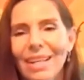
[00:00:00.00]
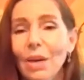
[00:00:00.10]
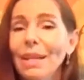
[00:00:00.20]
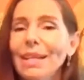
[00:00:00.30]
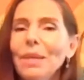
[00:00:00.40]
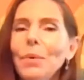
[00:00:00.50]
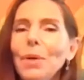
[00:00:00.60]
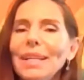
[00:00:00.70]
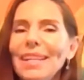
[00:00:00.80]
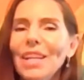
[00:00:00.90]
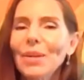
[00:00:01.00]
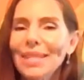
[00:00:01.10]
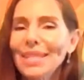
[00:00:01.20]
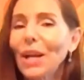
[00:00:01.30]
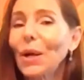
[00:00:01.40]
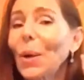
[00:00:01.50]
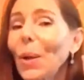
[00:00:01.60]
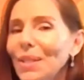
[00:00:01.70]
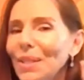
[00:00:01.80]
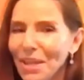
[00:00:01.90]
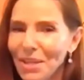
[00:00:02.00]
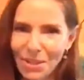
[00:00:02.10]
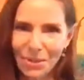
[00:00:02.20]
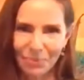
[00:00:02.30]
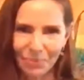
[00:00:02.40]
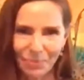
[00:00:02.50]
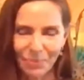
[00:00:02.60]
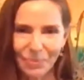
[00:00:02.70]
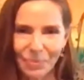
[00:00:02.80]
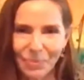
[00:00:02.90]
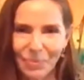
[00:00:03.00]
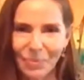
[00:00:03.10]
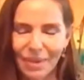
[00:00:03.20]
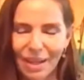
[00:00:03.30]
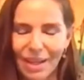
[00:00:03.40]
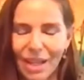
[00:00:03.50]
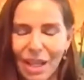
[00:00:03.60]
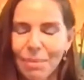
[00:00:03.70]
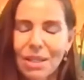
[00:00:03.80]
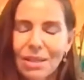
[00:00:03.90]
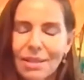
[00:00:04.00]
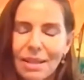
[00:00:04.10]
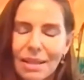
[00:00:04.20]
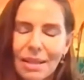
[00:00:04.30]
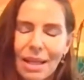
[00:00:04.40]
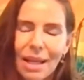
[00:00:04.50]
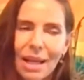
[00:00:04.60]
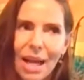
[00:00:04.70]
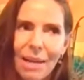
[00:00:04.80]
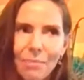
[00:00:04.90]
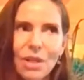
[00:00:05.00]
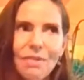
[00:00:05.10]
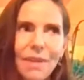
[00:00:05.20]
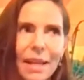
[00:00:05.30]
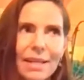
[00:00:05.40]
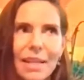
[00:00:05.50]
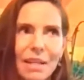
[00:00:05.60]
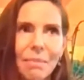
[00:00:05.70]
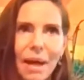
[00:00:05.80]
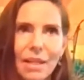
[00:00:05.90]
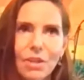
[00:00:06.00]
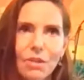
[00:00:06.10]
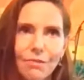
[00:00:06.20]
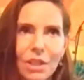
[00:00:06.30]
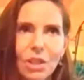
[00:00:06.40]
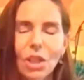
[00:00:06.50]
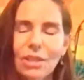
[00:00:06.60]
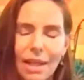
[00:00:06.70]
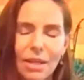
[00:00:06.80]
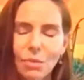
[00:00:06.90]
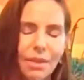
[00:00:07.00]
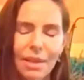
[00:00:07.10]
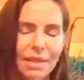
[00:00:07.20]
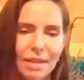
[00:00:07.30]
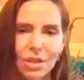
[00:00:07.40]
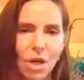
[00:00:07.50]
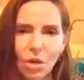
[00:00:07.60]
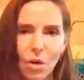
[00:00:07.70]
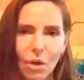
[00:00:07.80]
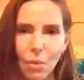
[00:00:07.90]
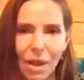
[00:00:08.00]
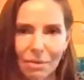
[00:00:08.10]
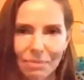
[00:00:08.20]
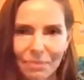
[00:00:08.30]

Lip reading: Now, the key word here is cultivation, because I'm not inviting anybody to feel content when things are not going well.